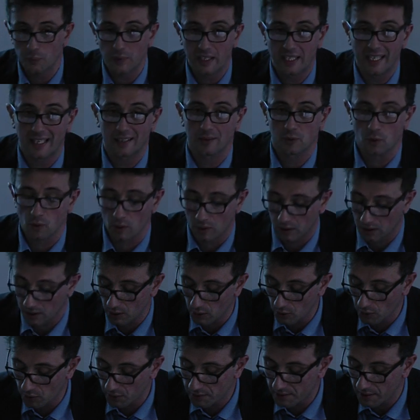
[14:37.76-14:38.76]
we can
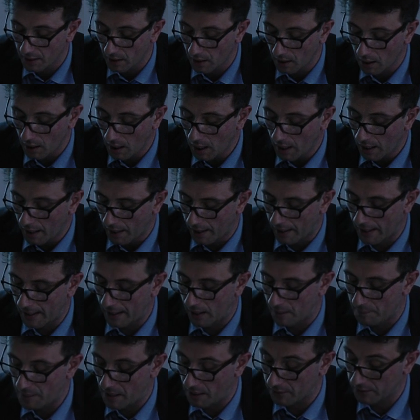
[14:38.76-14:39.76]
conclude
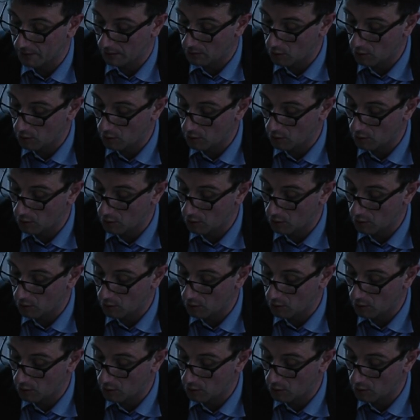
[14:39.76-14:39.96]
about the